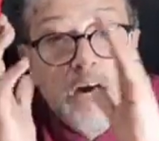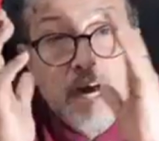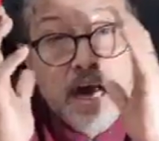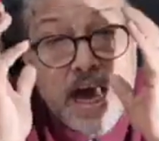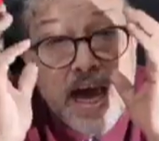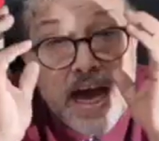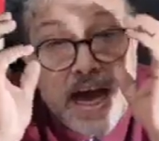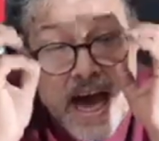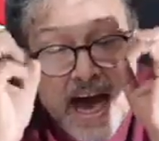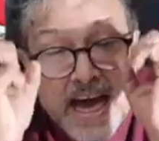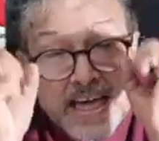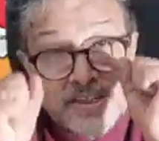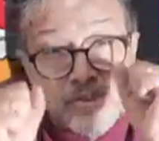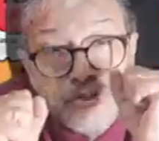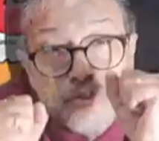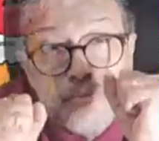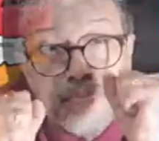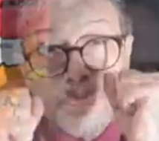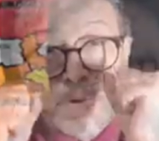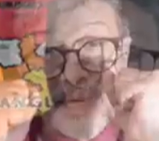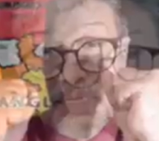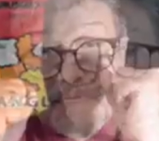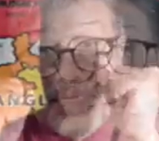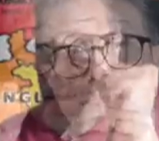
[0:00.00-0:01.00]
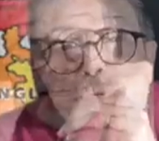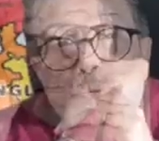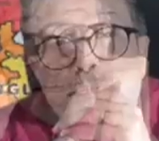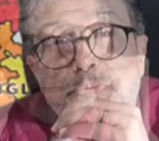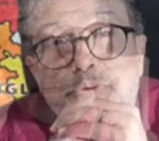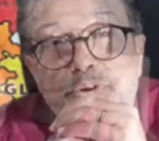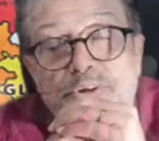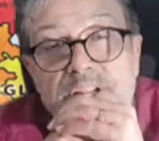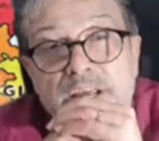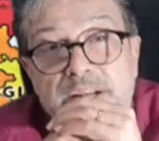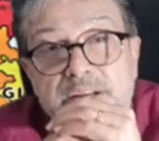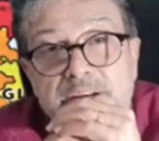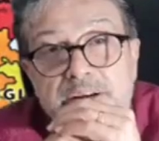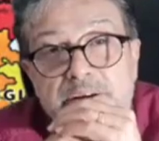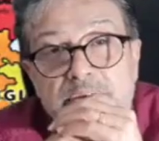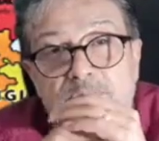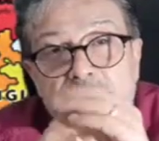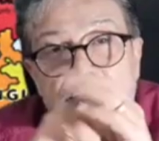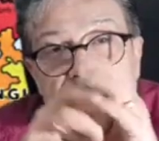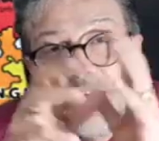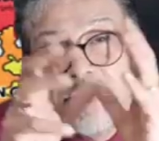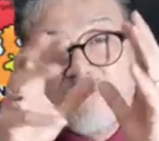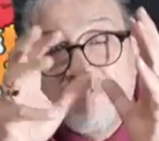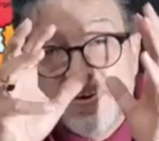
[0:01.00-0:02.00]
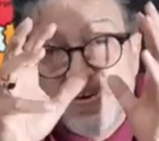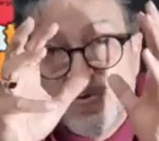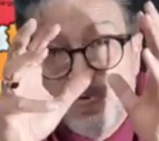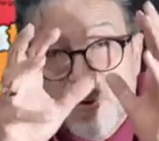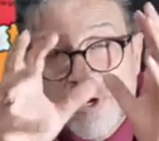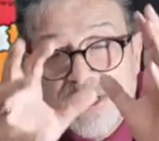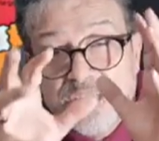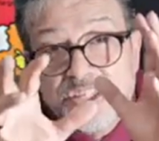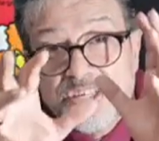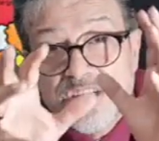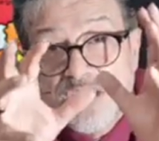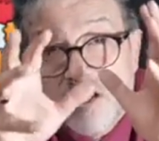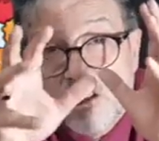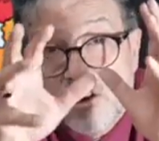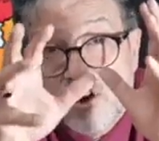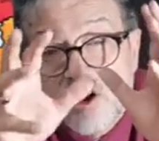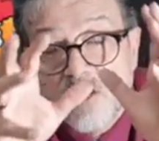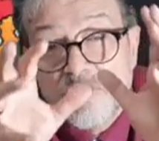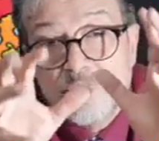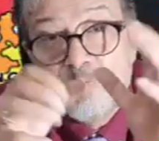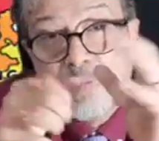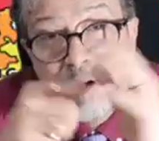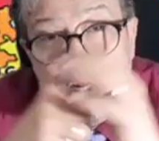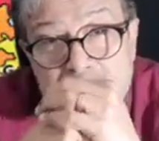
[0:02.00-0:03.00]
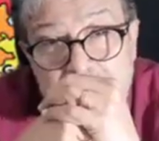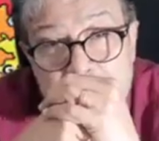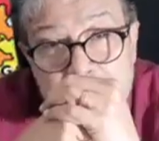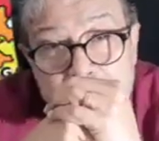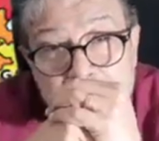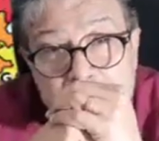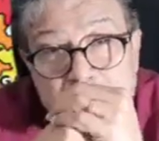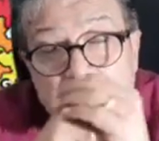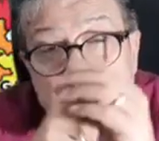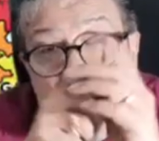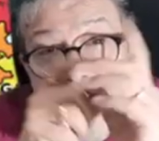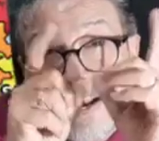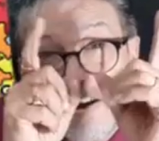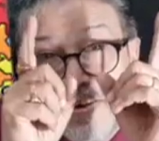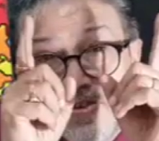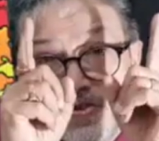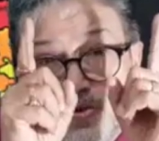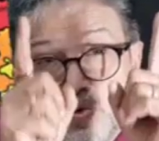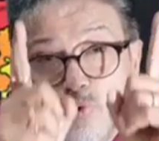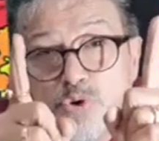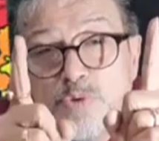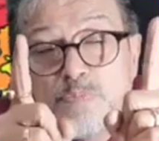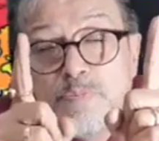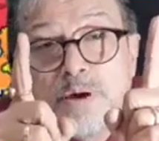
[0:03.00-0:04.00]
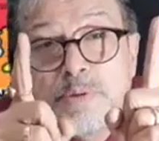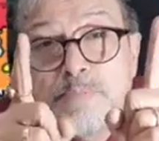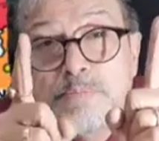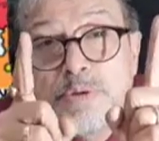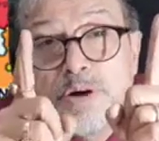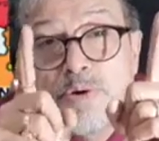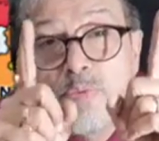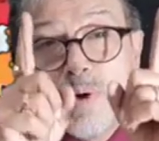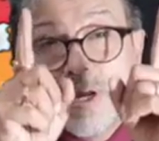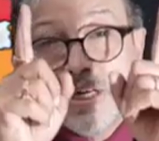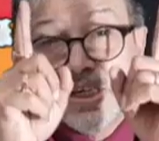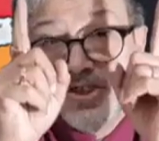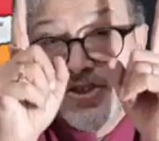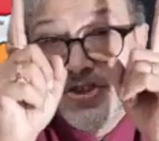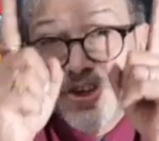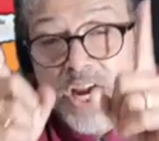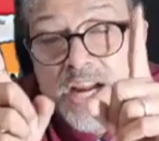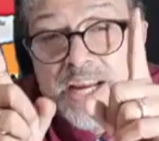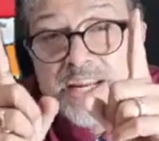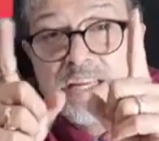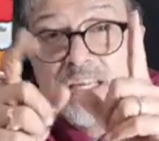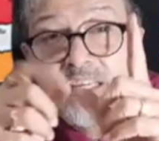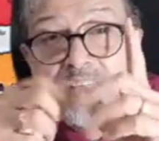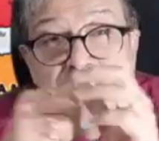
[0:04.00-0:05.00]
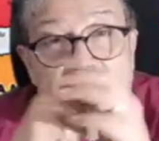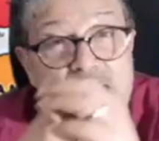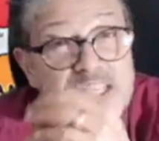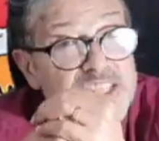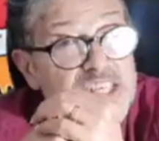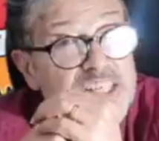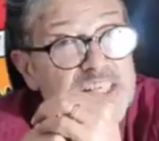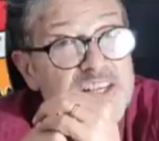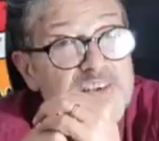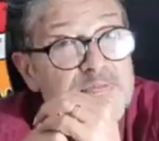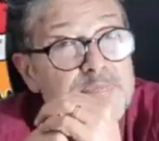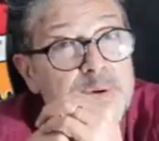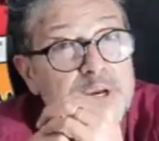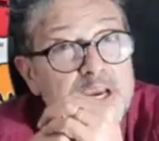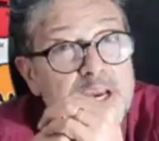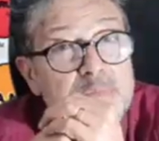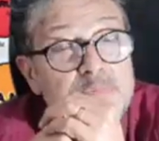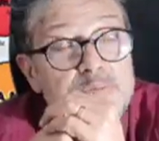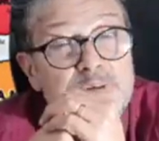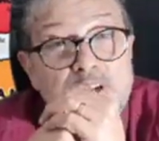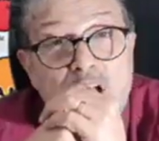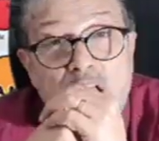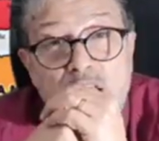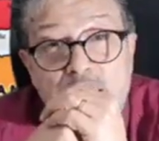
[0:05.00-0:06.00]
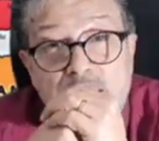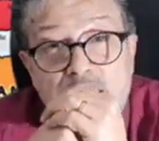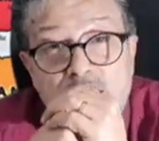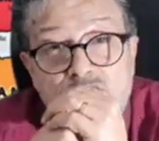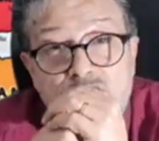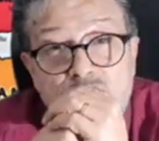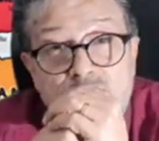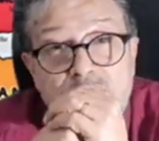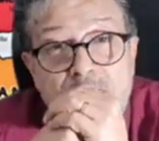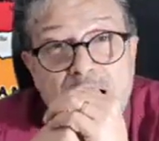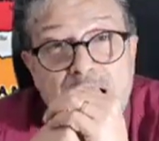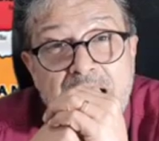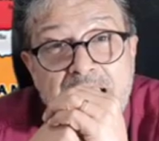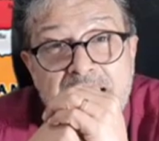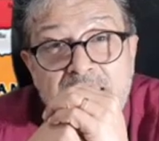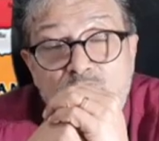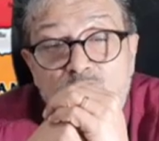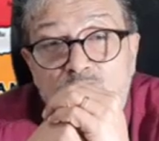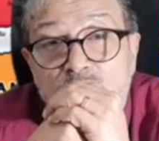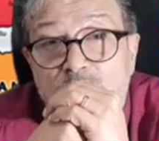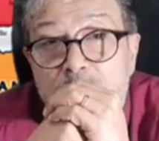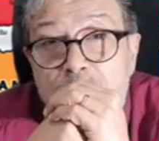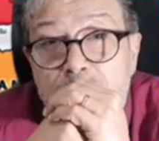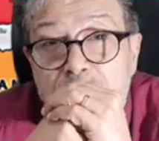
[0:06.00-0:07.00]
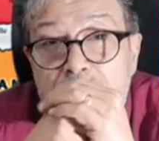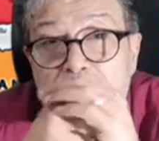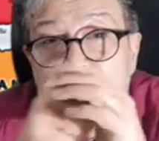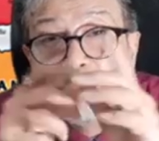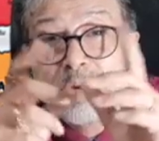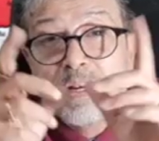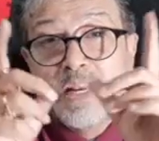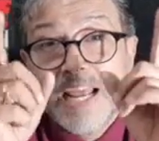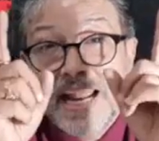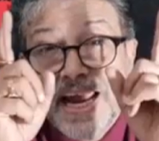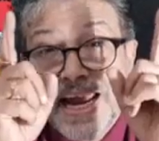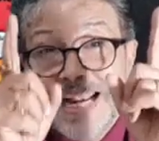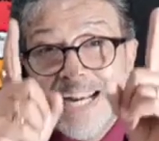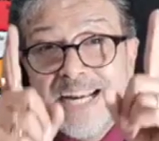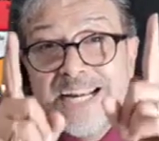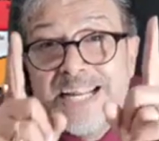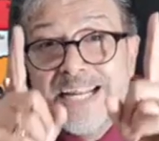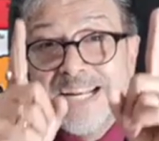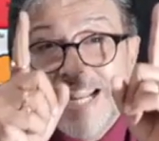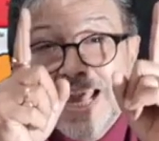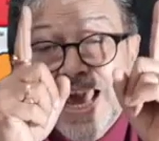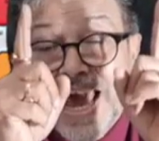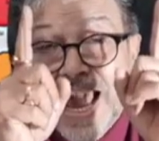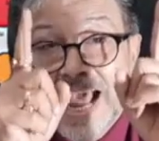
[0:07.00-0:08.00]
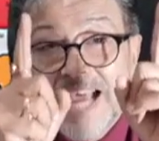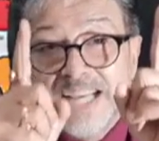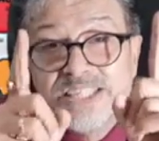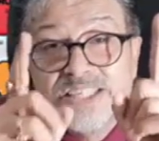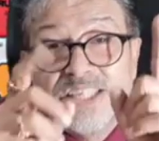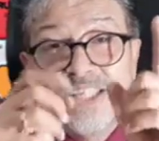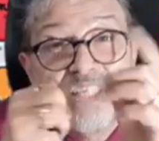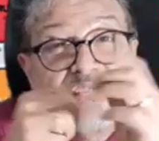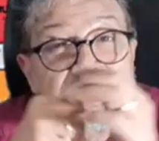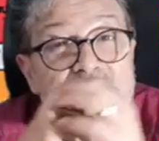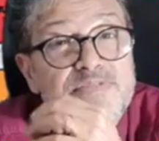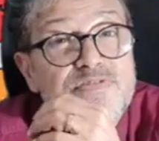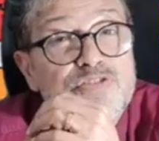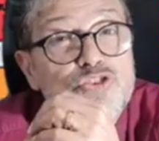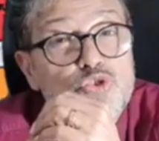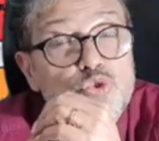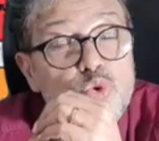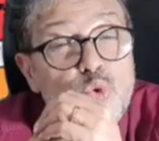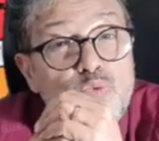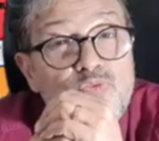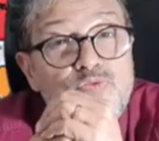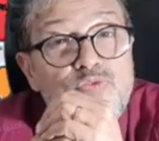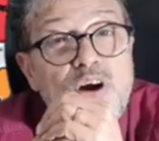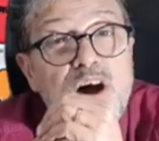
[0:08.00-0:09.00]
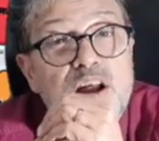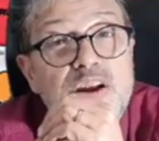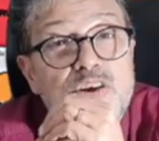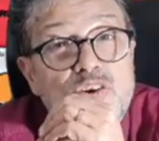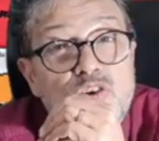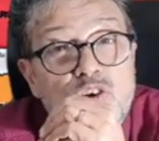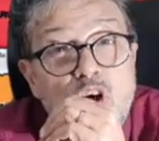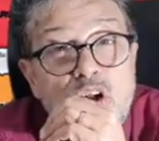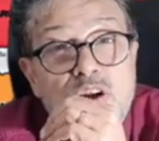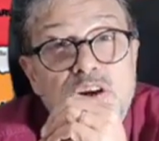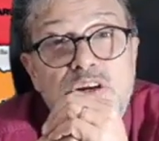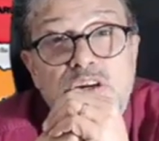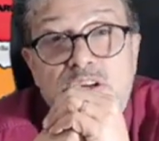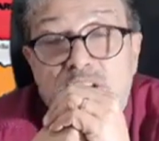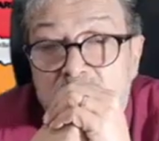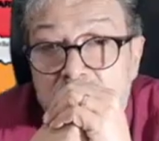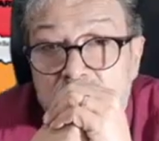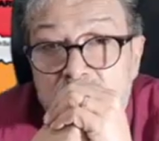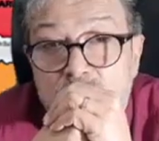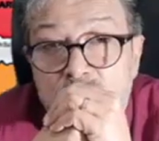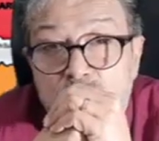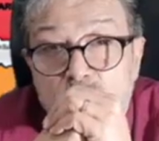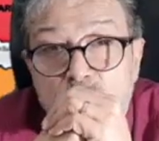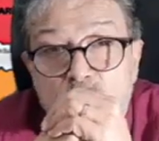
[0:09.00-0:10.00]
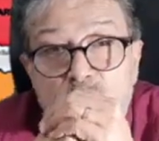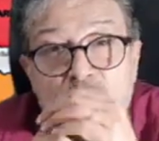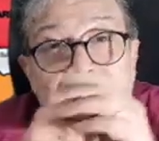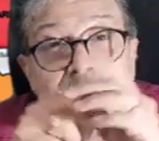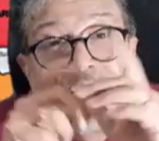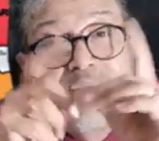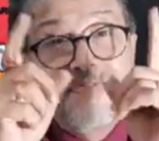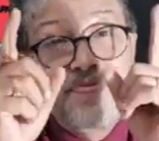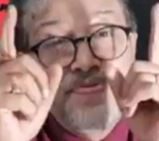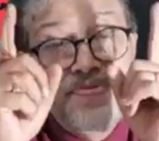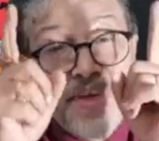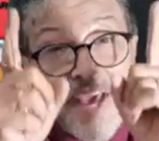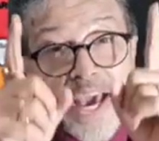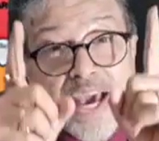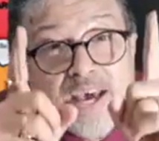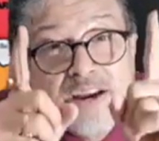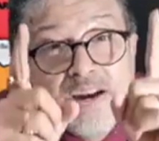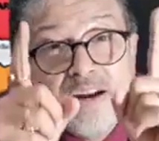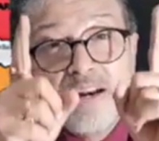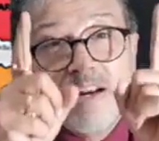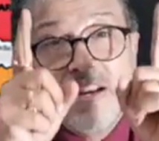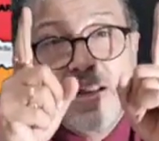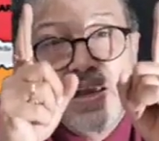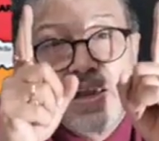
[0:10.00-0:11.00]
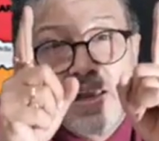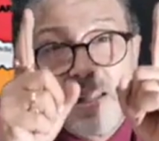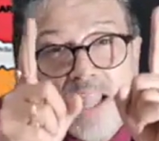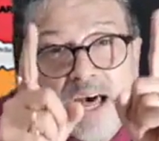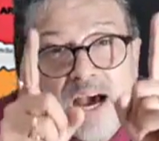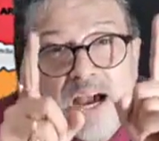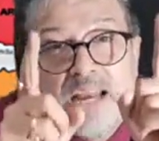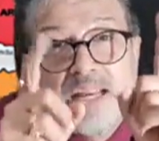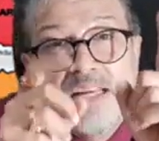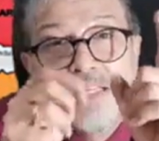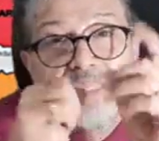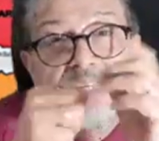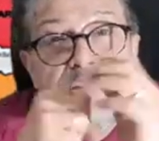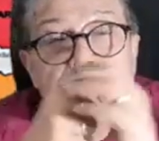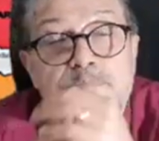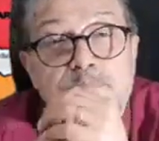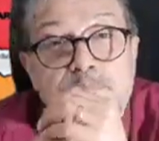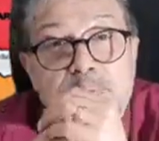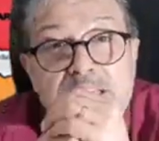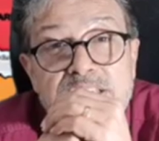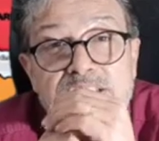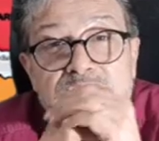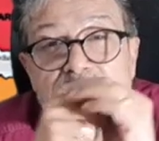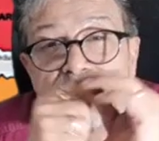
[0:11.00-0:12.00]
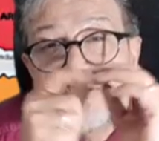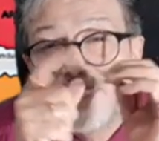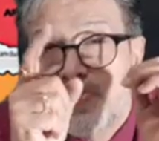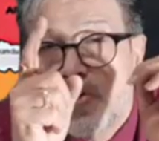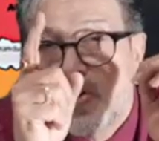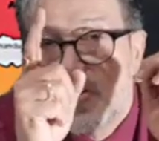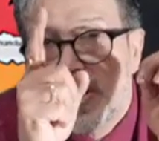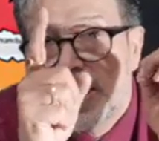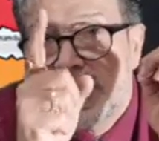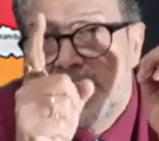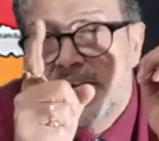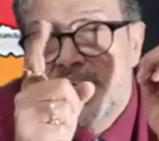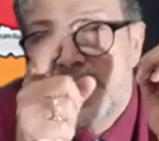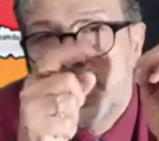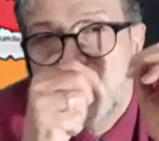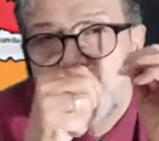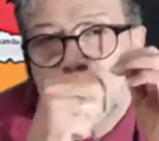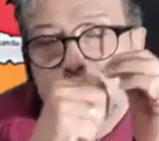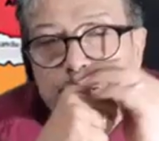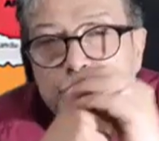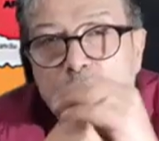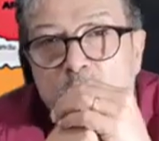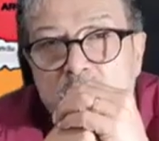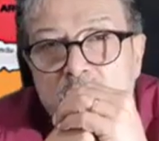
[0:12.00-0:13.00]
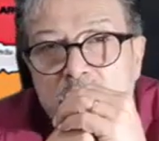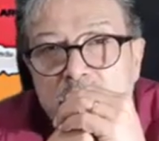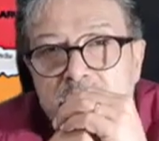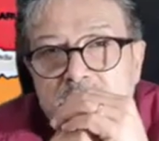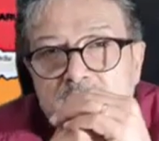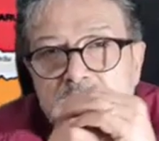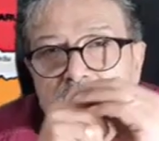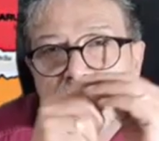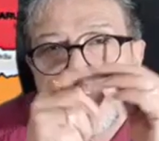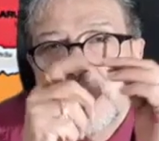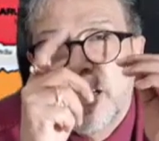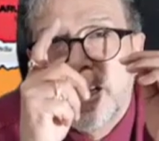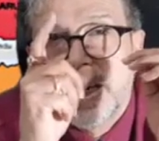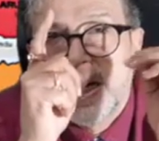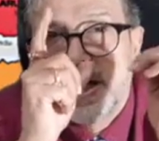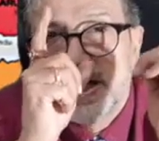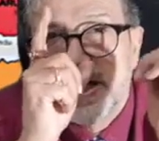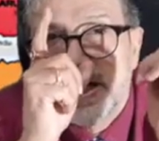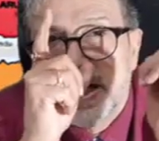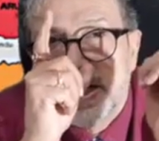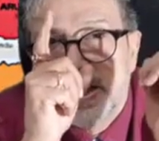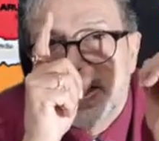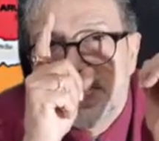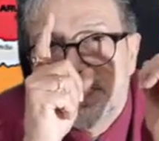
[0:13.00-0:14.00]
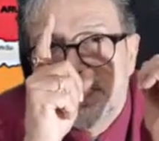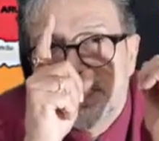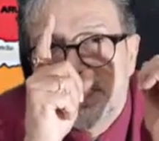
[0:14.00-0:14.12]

has to be protected. We have invested a lot of money, and do remember, while Chinese assets have become targets of the anger of the people, Indian assets have so far not done so. Therein lies a message for India's politics, India's